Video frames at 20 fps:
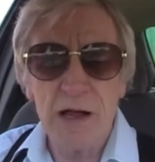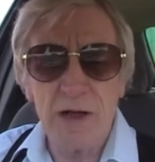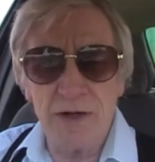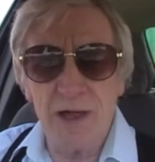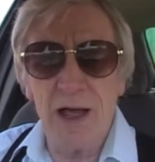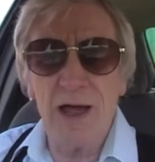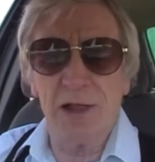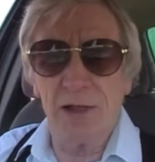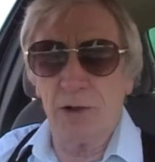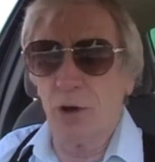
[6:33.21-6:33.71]

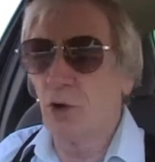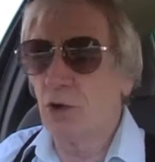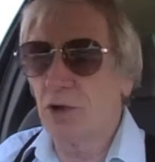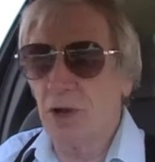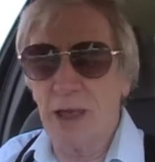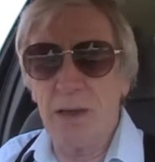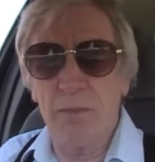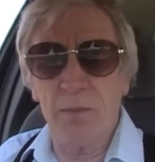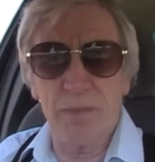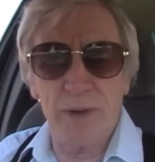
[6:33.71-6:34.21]
Yeah, the
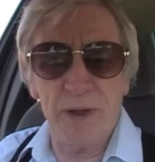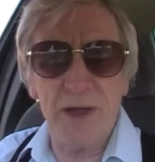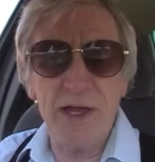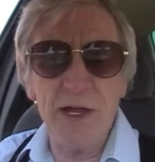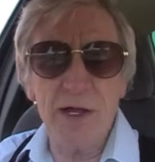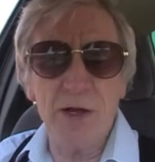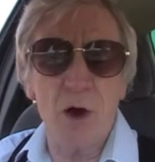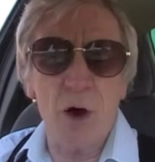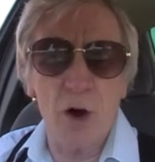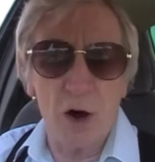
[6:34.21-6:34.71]
local
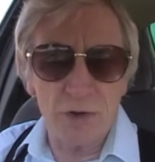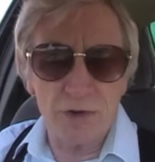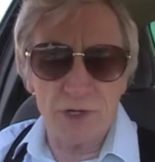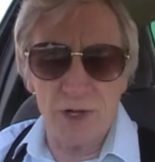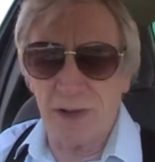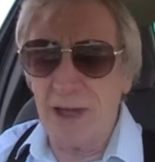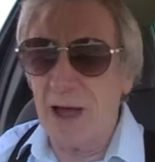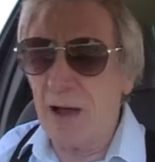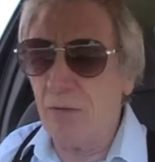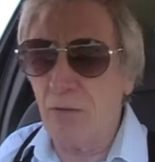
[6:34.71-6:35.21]
MP got
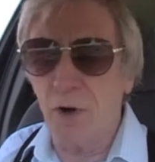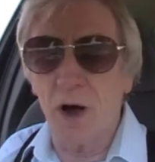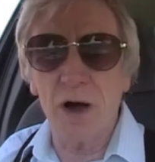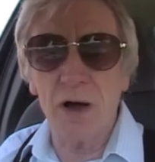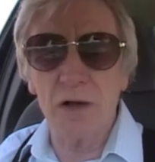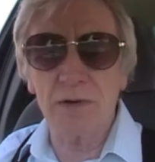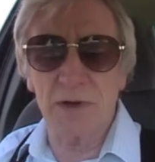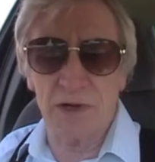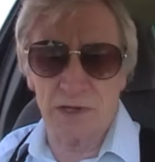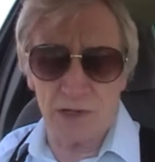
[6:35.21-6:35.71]
onto that
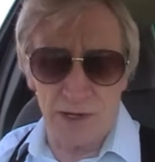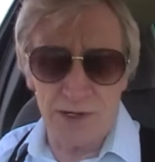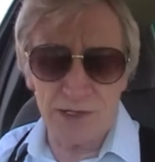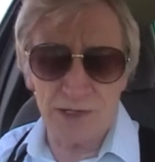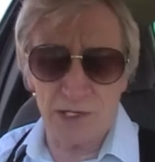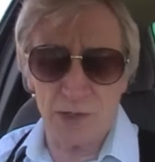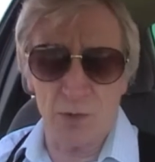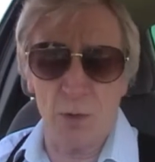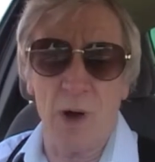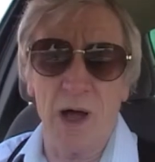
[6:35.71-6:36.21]
one. At
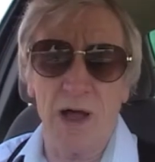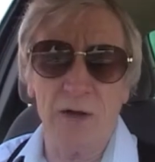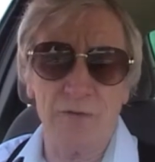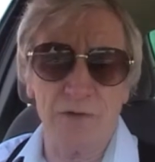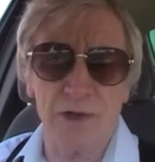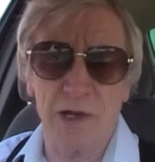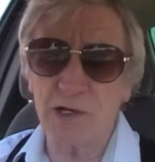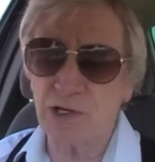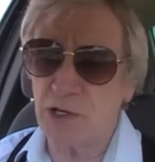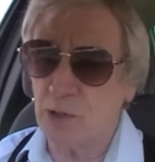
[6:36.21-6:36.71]
least his wife
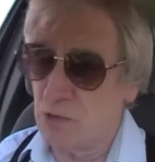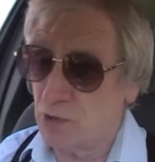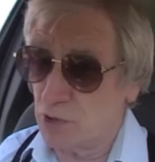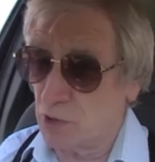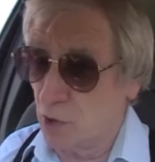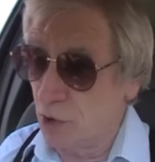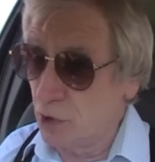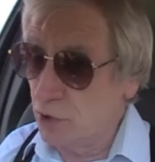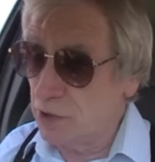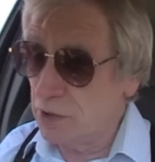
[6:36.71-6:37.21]
did. She was
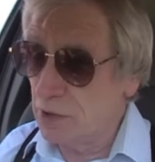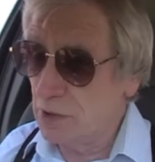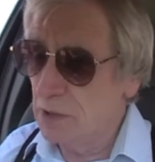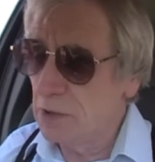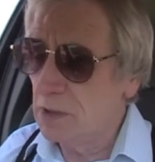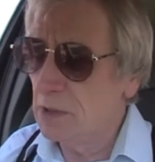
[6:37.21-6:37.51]
good.